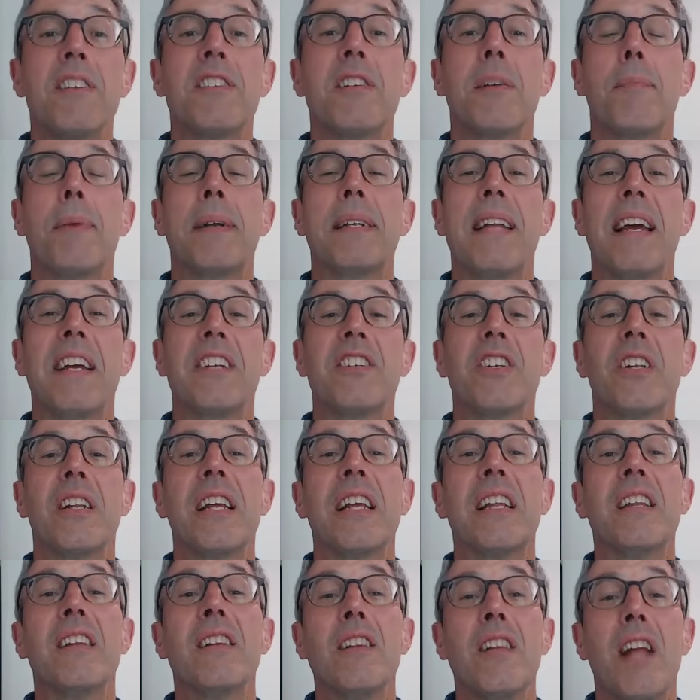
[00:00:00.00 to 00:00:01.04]
is a
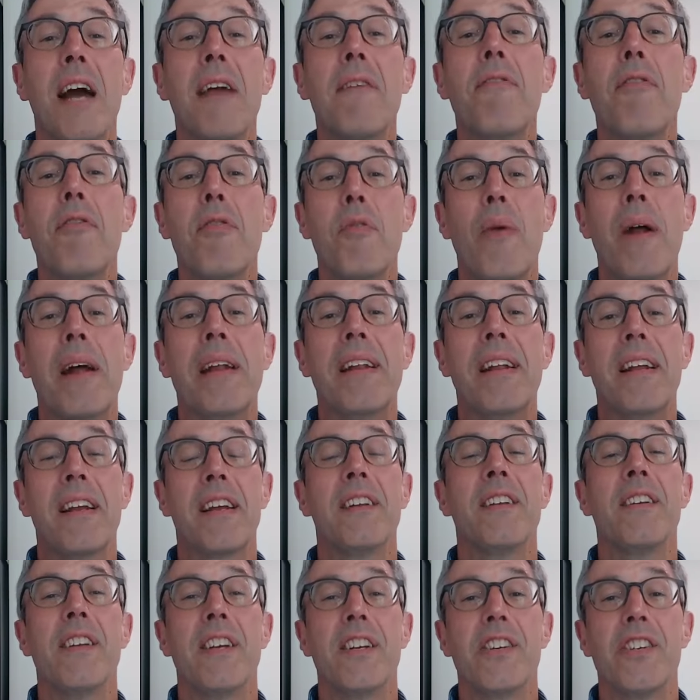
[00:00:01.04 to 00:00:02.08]
potentially life-threatening
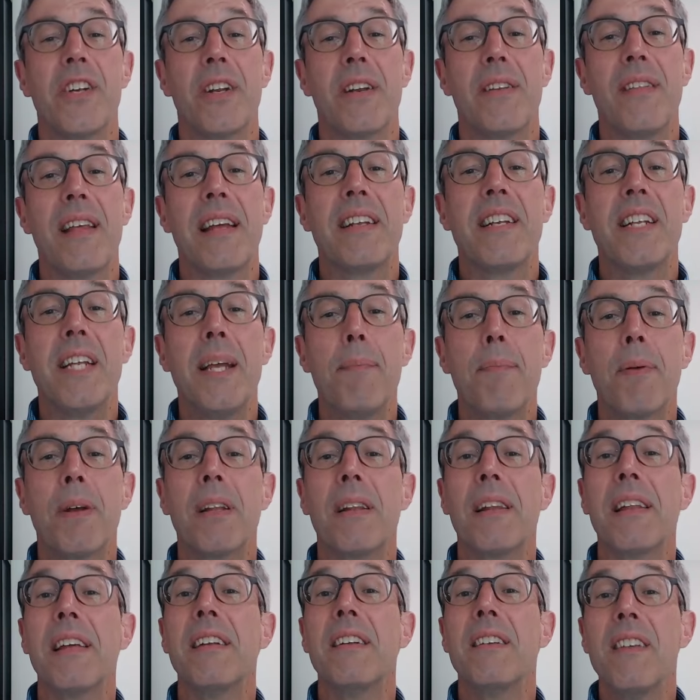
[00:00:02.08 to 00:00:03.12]
condition that
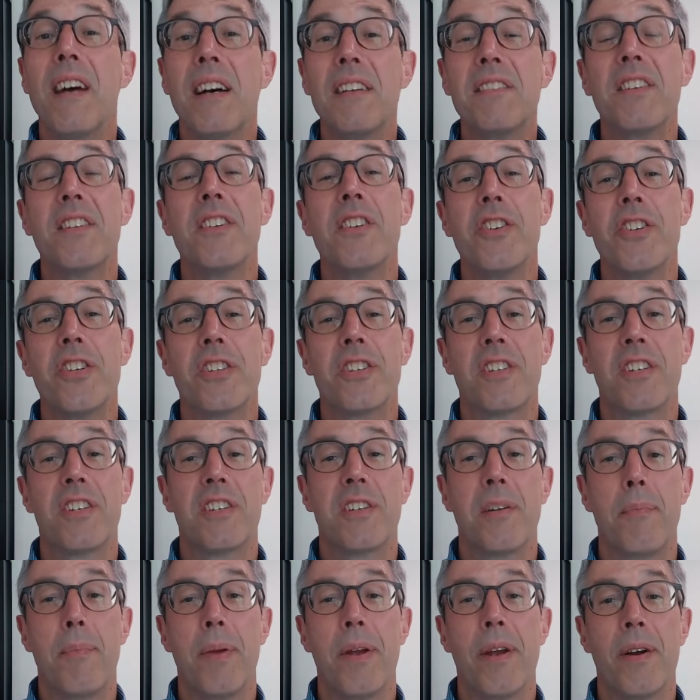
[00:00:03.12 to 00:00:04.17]
typically doesn't just
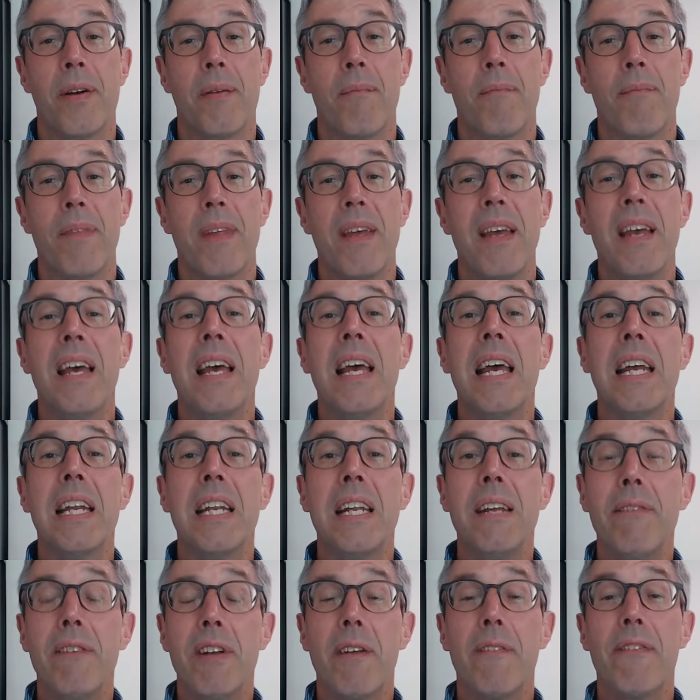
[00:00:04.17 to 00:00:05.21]
disappear. And
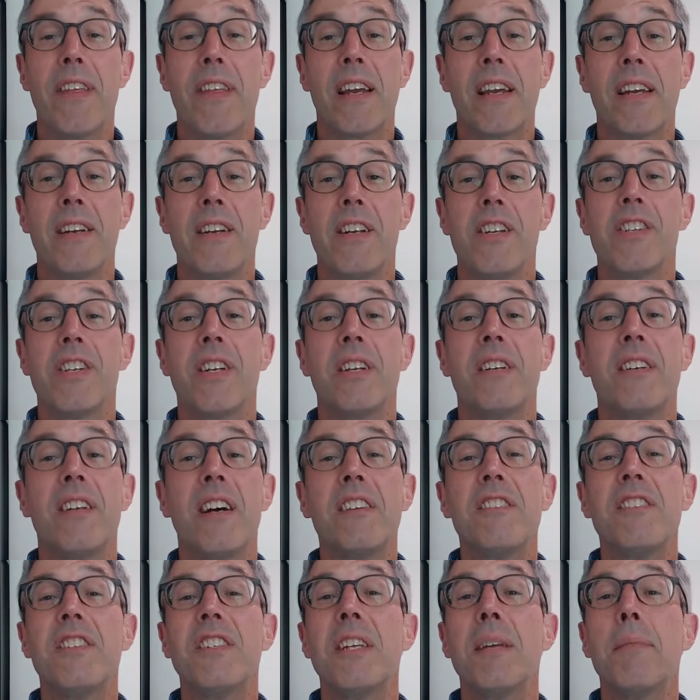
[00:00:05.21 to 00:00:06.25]
even if the condition
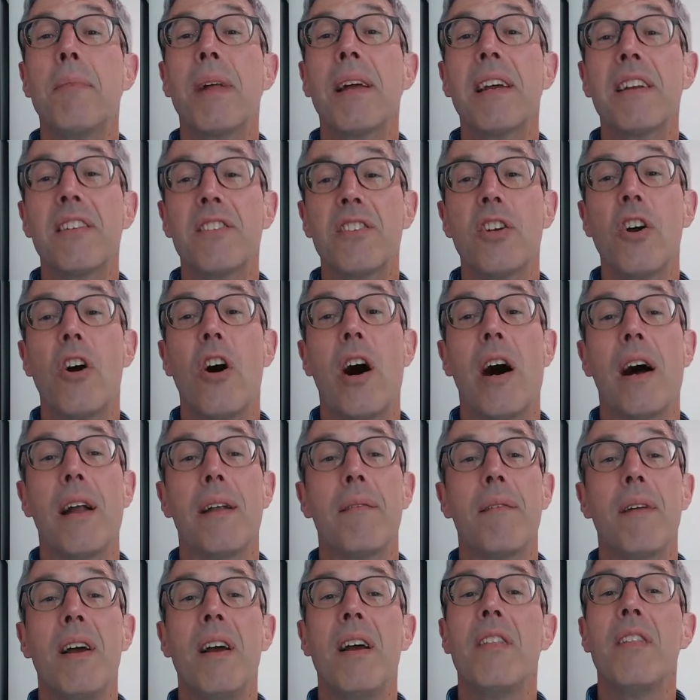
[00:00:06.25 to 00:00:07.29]
does seem like it's gone,
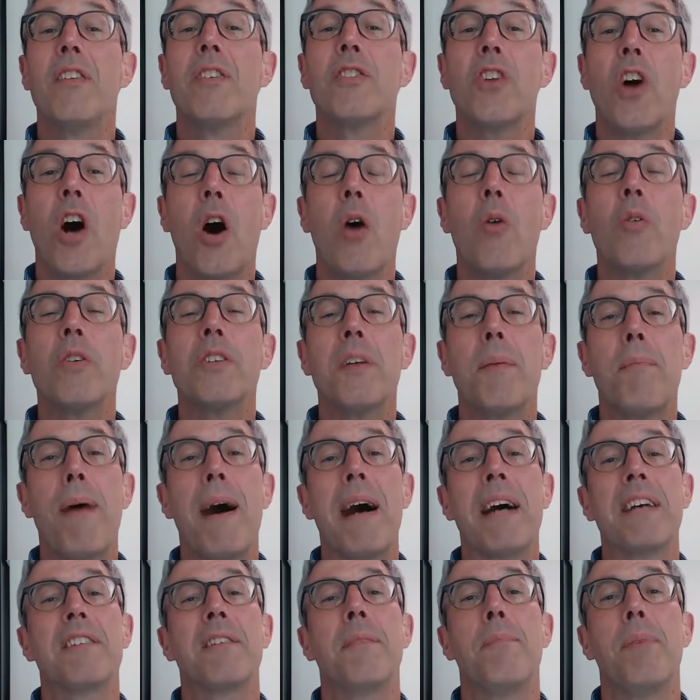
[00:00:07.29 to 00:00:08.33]
there's always a
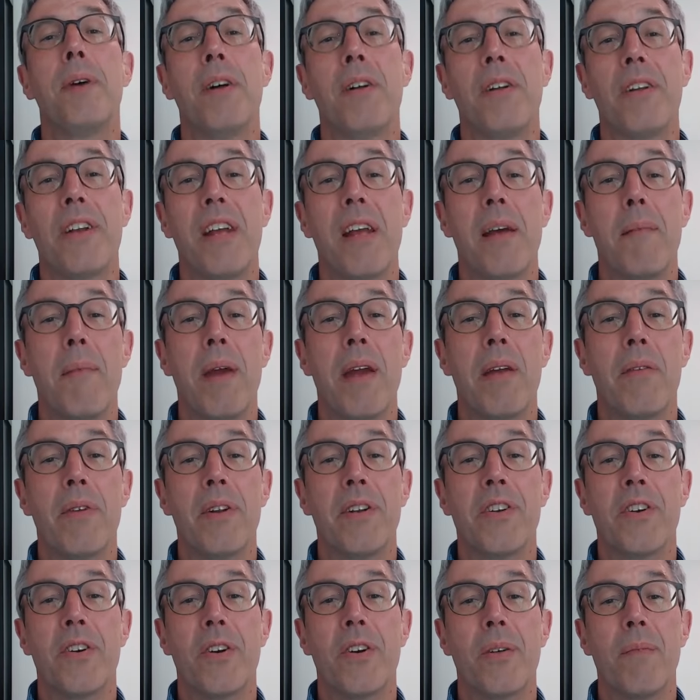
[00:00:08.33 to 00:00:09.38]
possibility it may
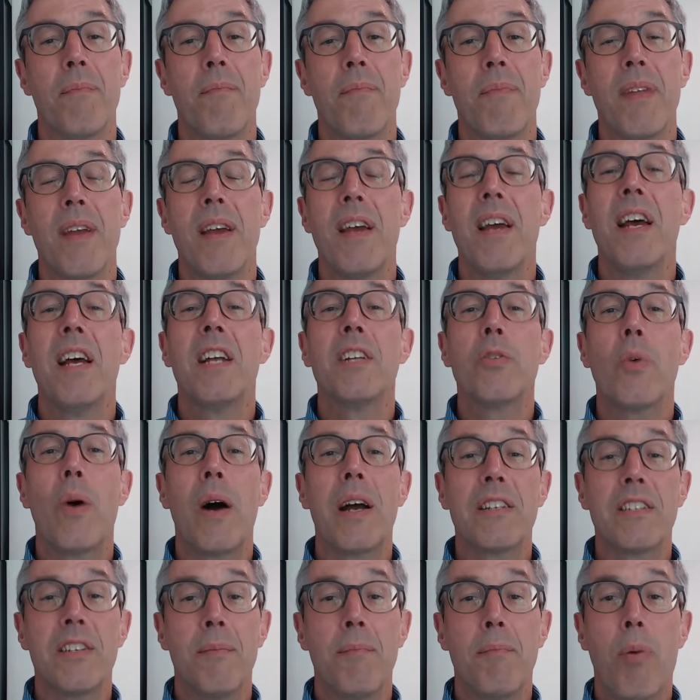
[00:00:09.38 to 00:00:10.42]
return. That's why
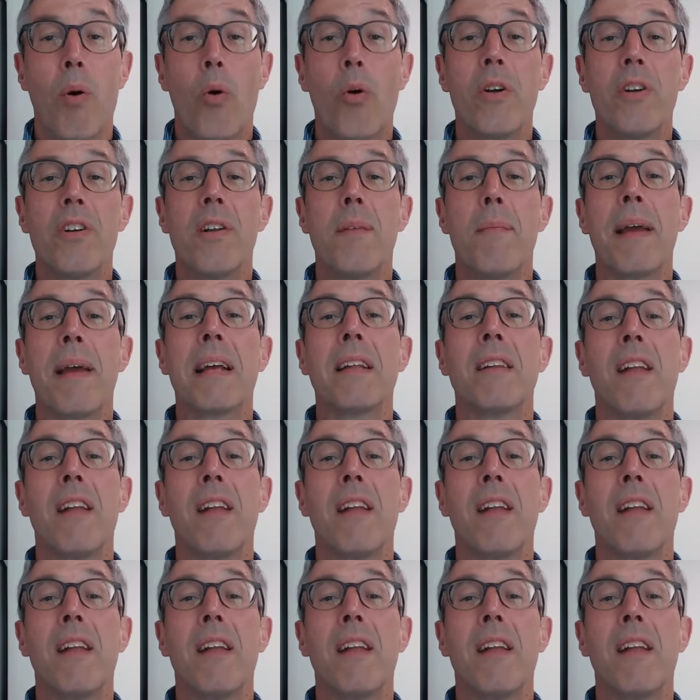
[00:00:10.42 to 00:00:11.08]
it's important to make